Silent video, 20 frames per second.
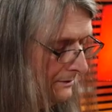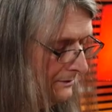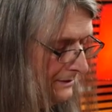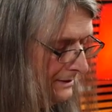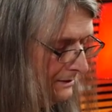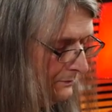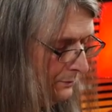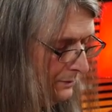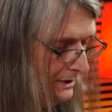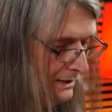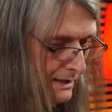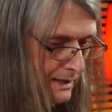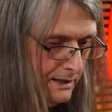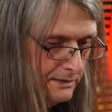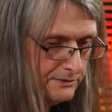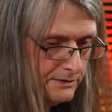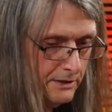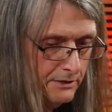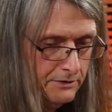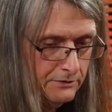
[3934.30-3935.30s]
Then we
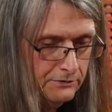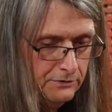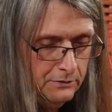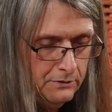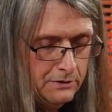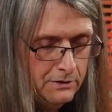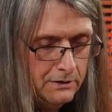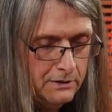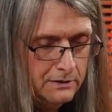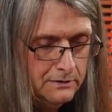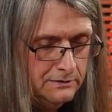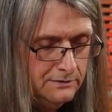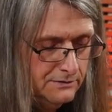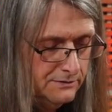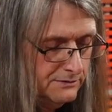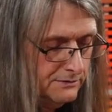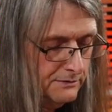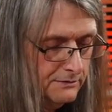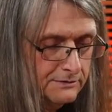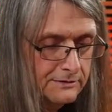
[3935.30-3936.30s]
exile the two
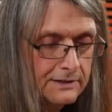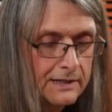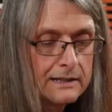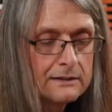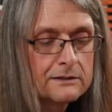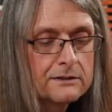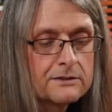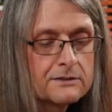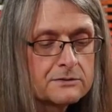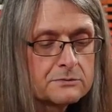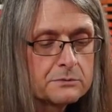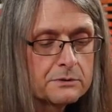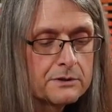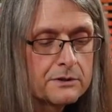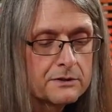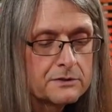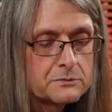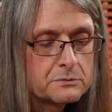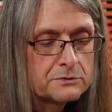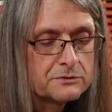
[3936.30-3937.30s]
cards. Sadly, this
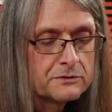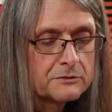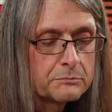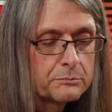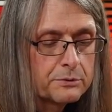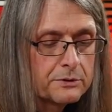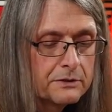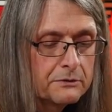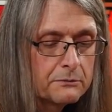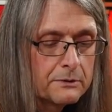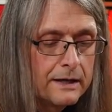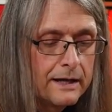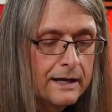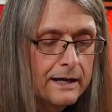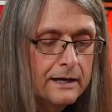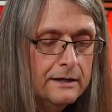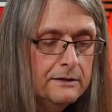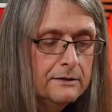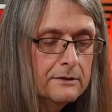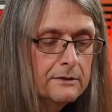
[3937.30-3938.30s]
one goes, which is pretty
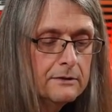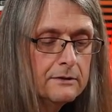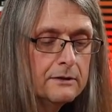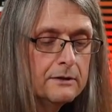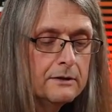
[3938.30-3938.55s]
rad.